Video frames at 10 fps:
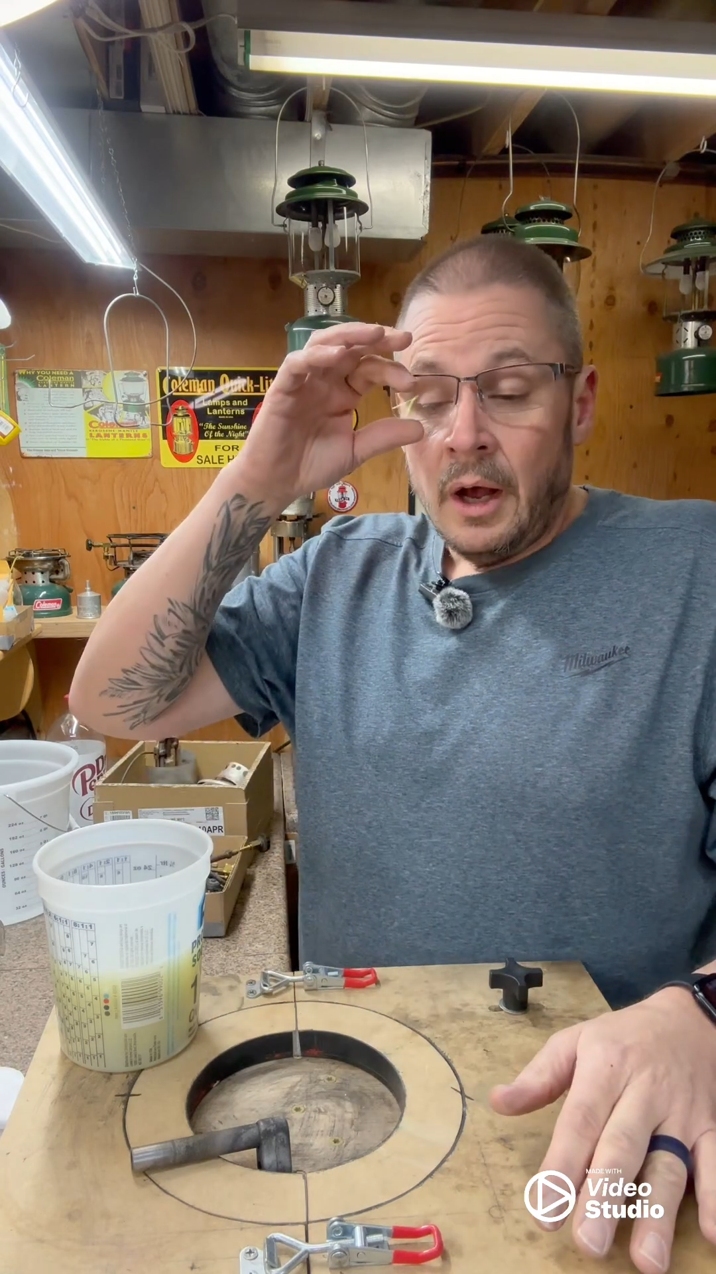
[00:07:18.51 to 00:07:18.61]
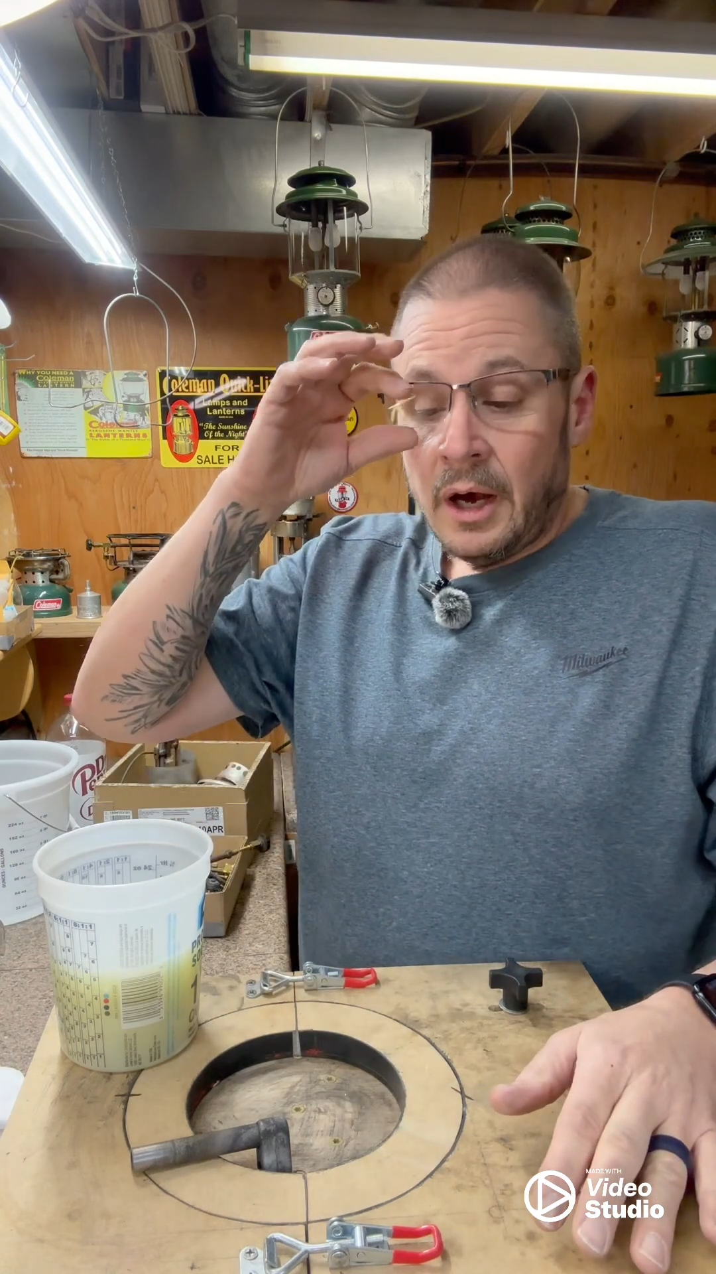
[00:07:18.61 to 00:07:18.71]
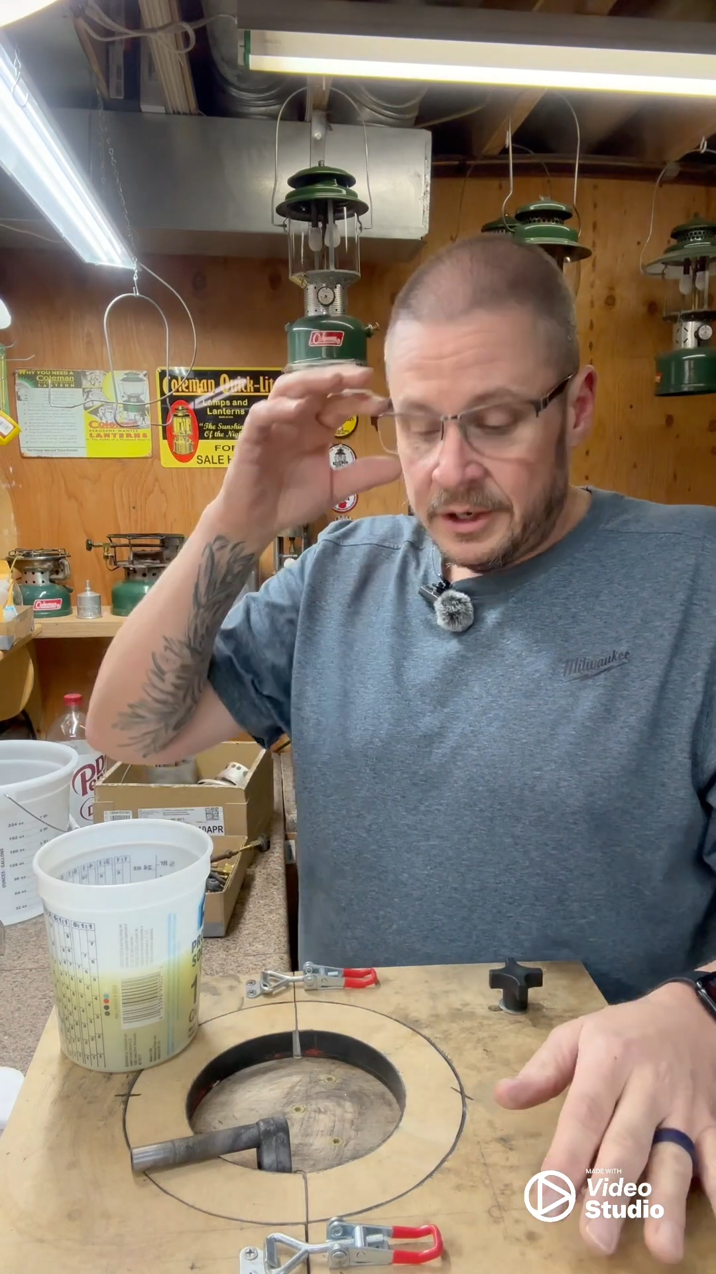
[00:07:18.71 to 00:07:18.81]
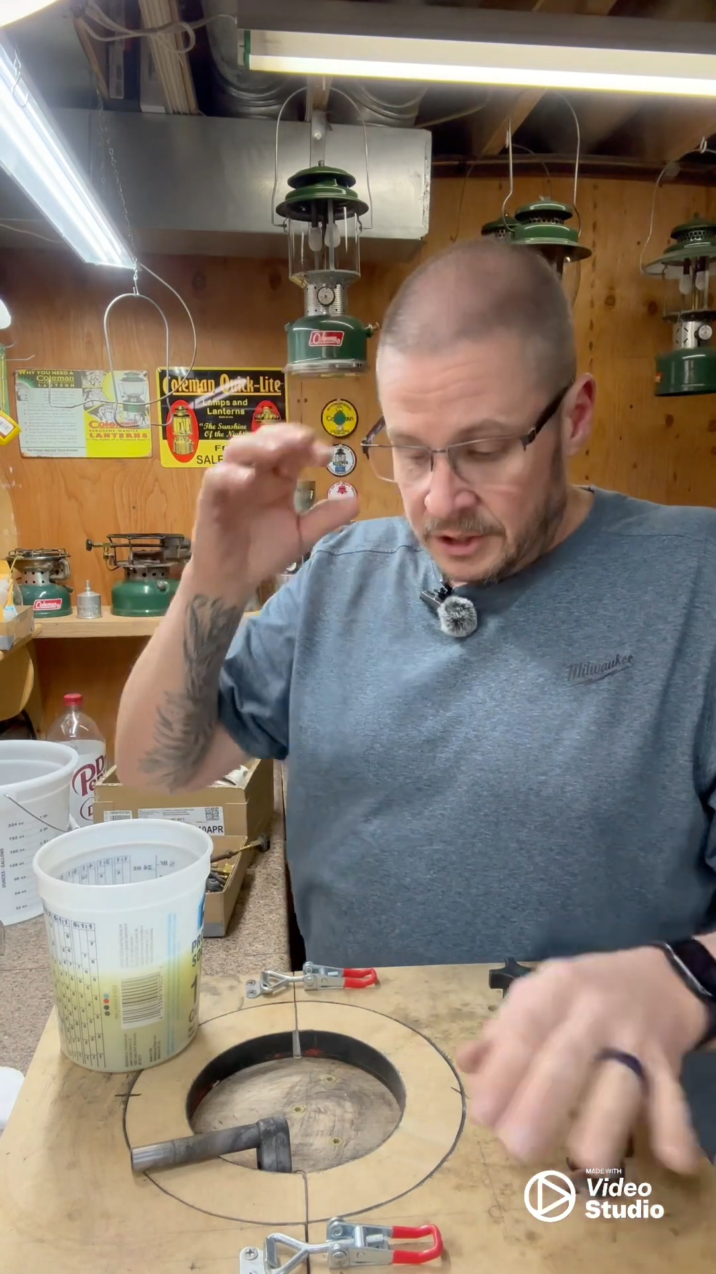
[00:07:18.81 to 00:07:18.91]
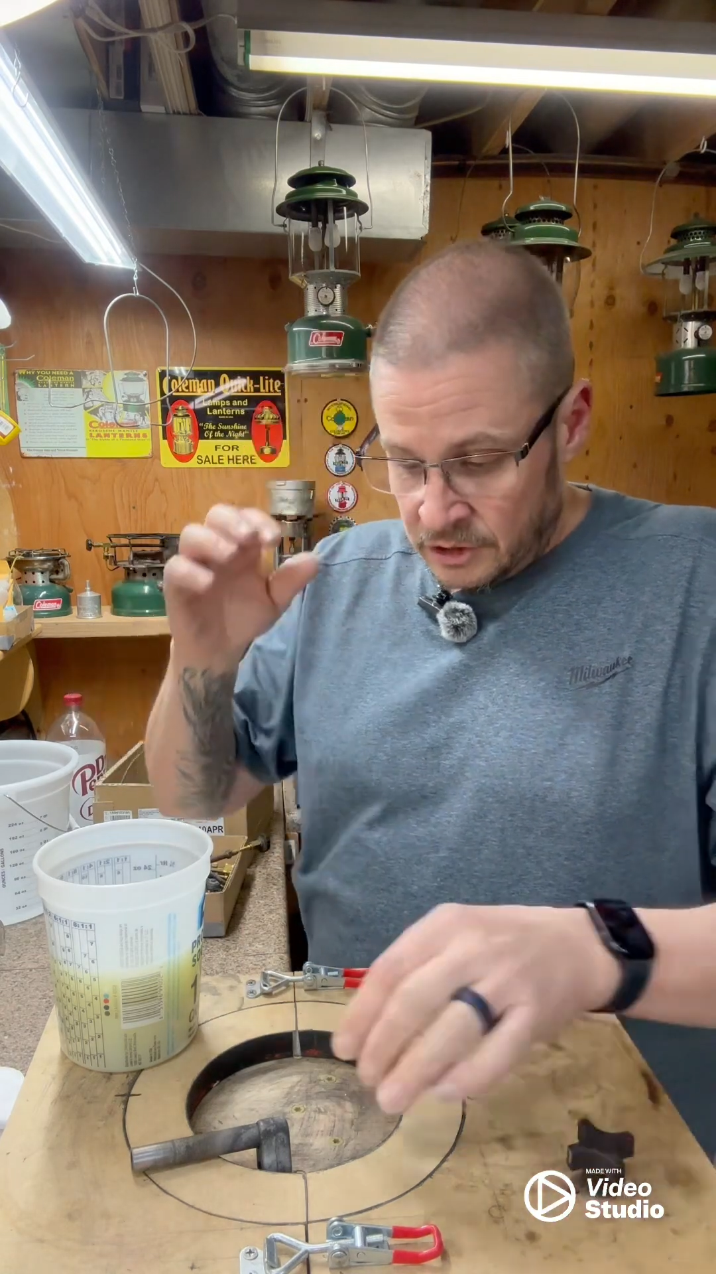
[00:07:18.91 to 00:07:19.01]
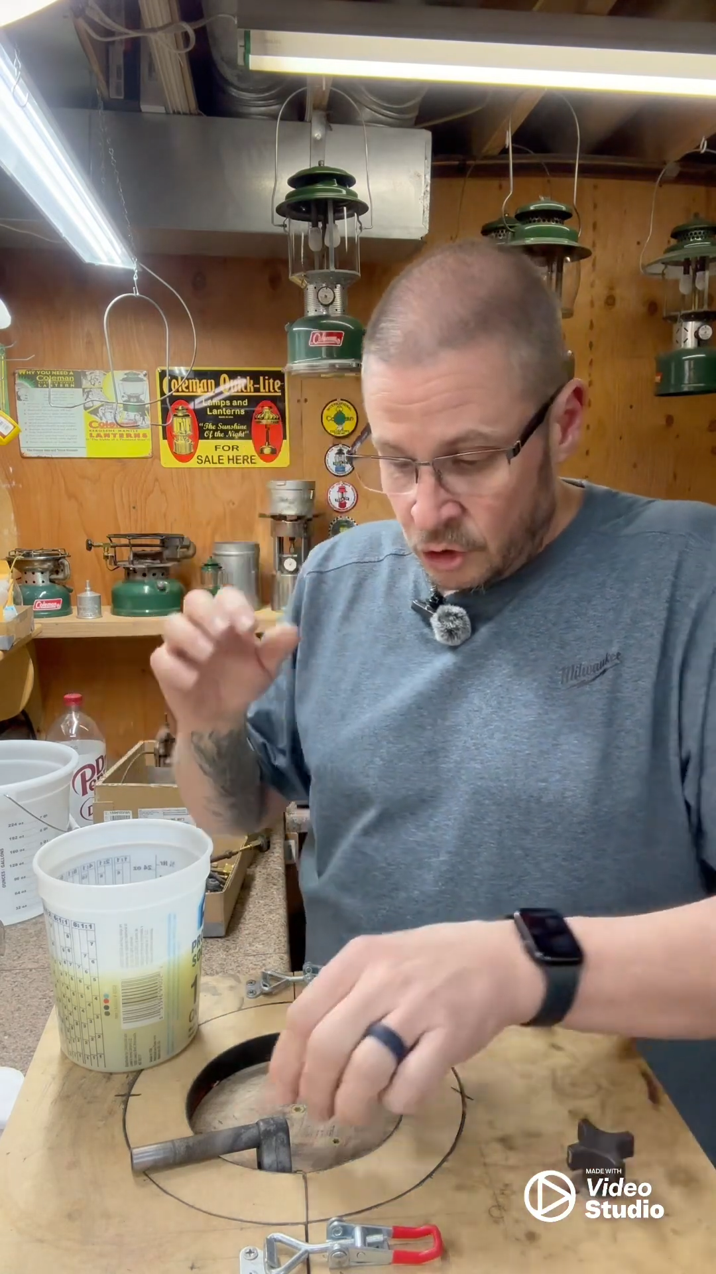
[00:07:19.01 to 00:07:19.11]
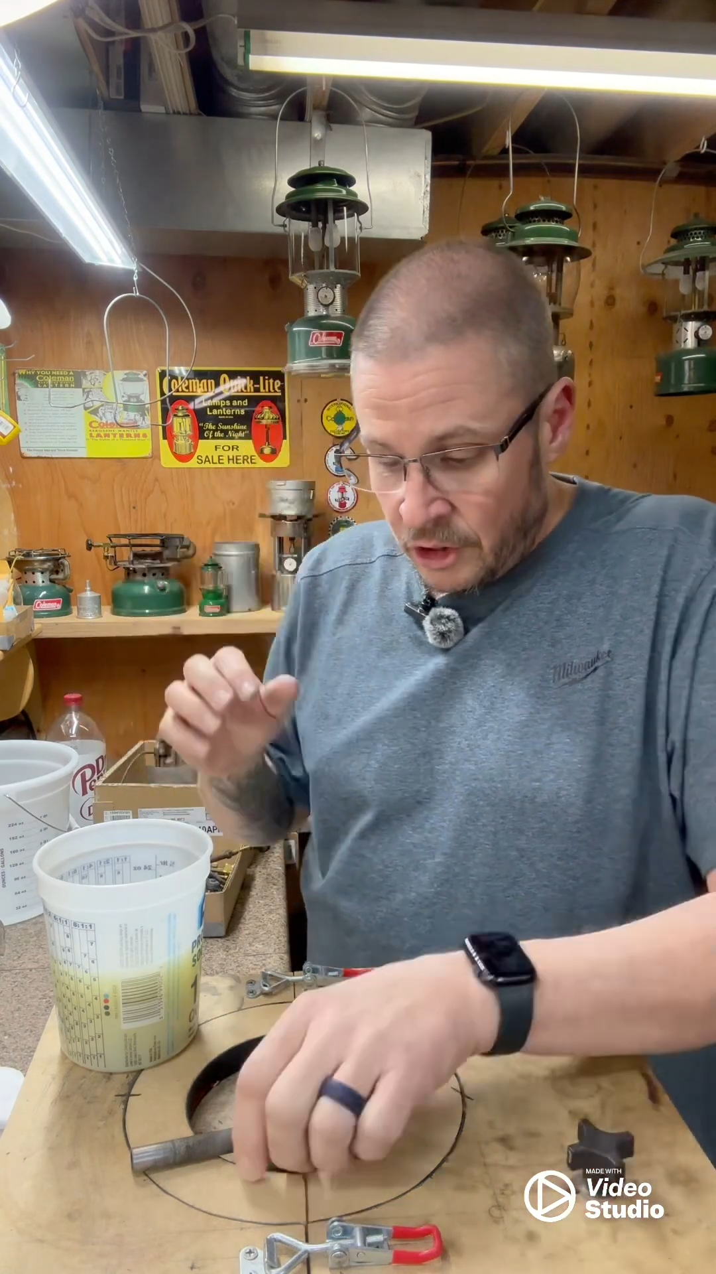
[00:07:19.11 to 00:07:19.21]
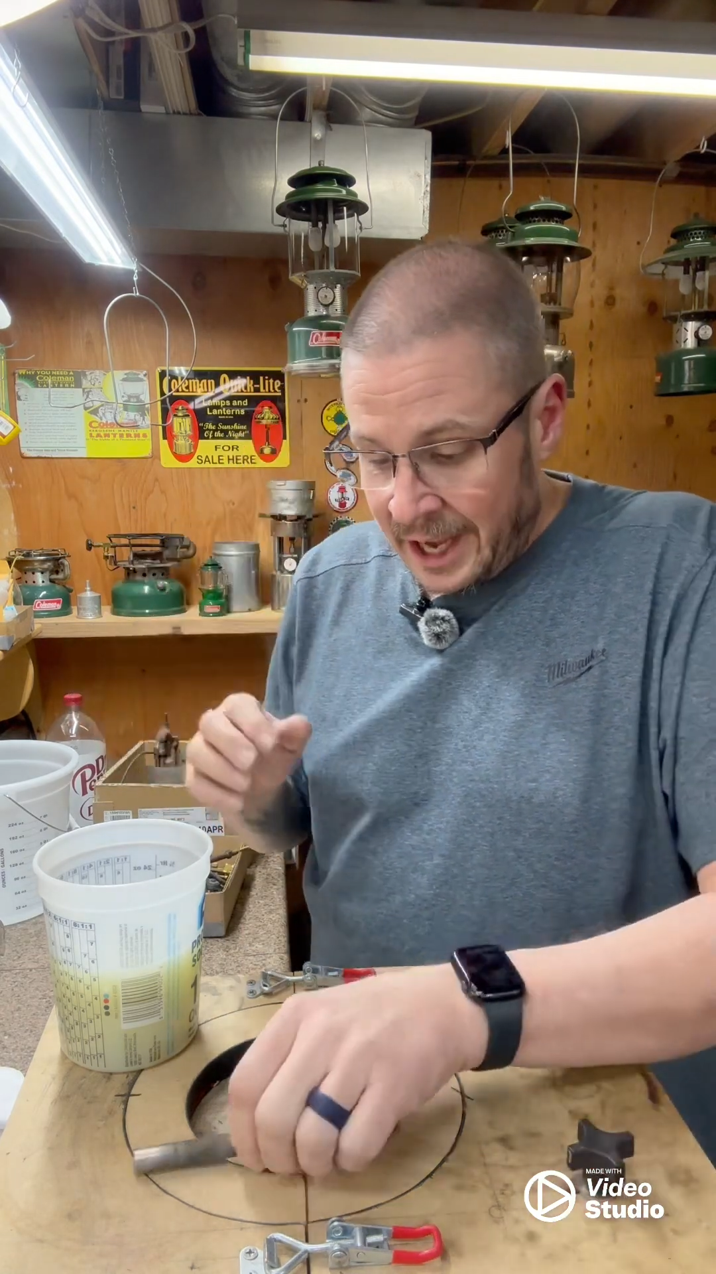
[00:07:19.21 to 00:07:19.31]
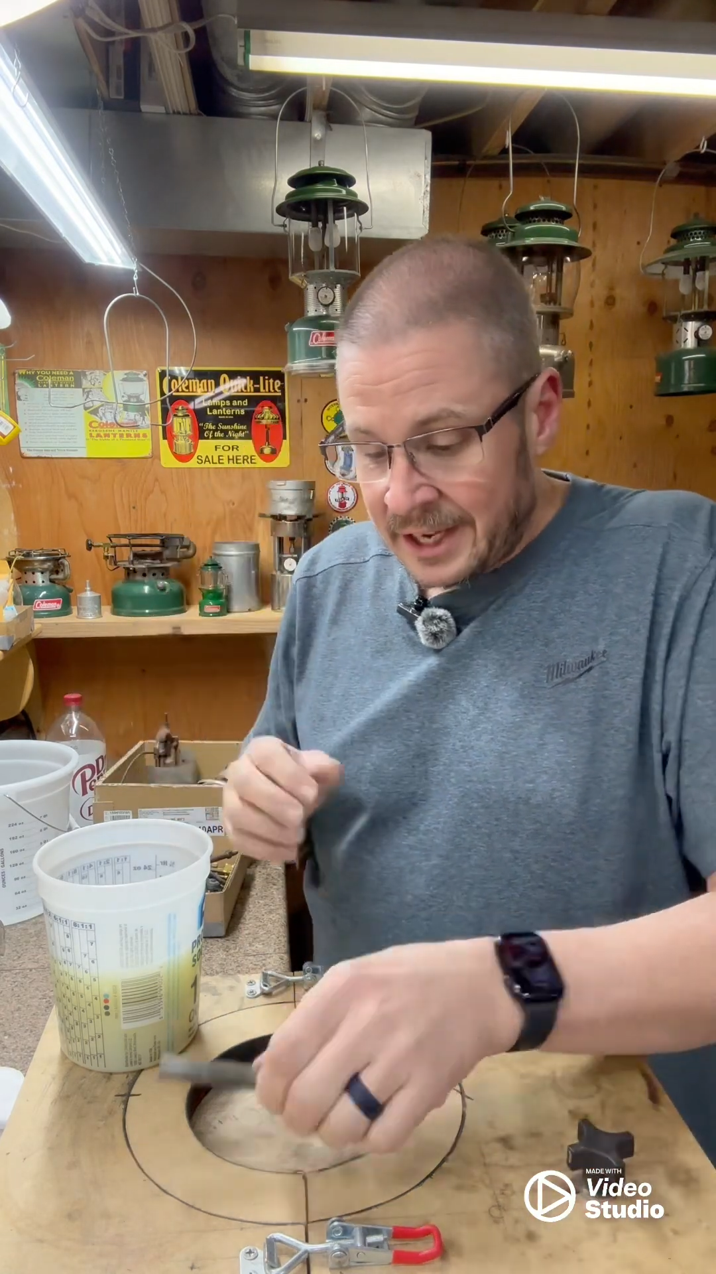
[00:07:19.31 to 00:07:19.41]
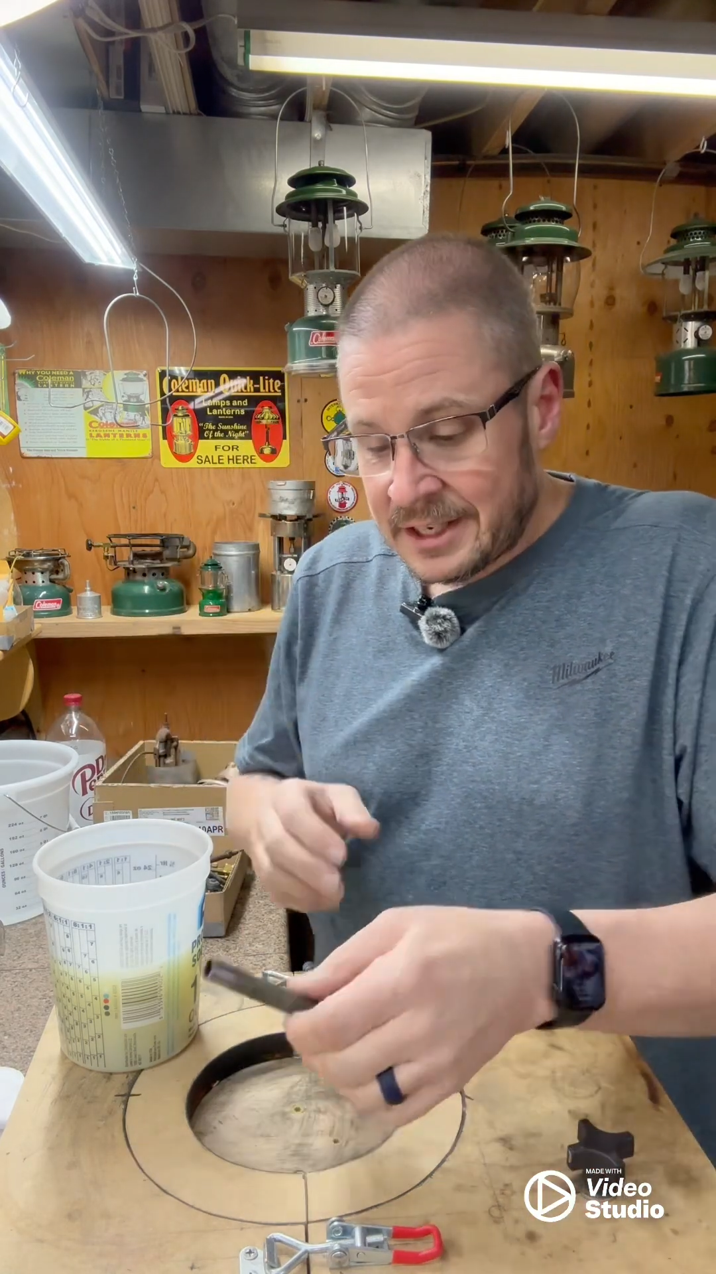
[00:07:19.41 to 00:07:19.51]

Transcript: It doesn't look like it